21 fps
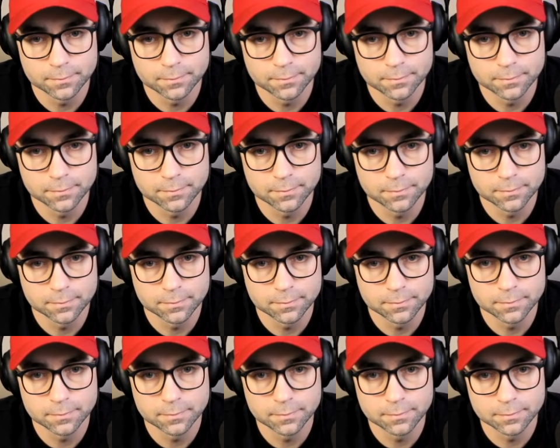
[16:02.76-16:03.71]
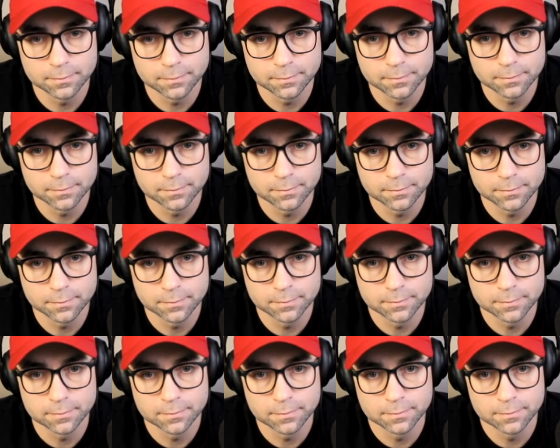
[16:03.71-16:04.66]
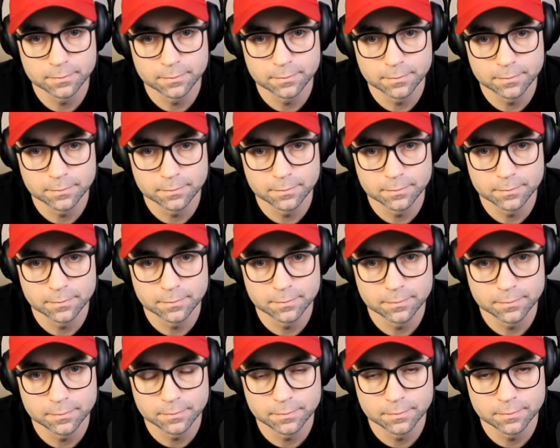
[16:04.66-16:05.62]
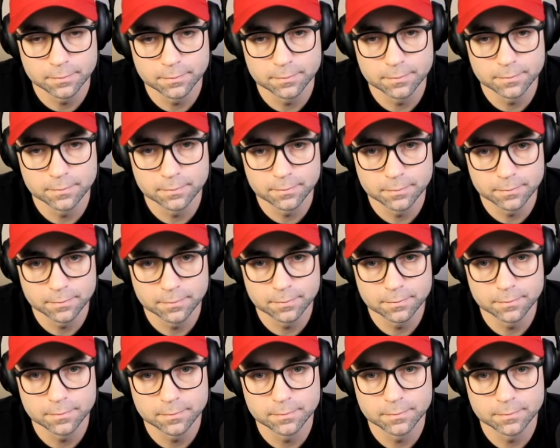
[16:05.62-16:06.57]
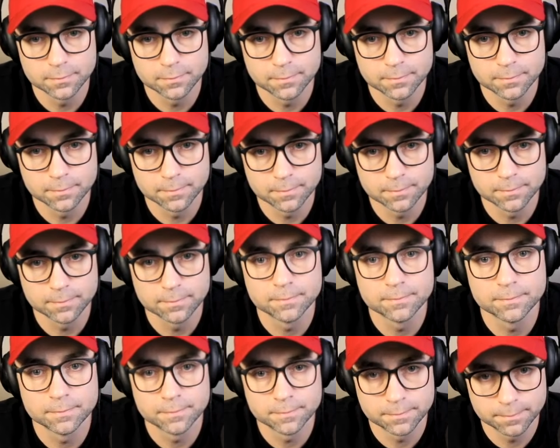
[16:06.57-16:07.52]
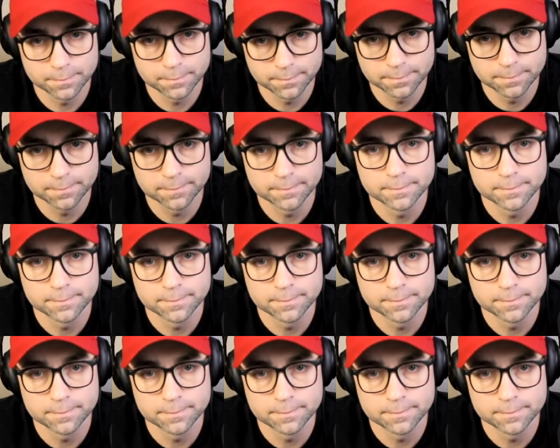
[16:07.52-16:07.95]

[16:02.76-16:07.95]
[no speech]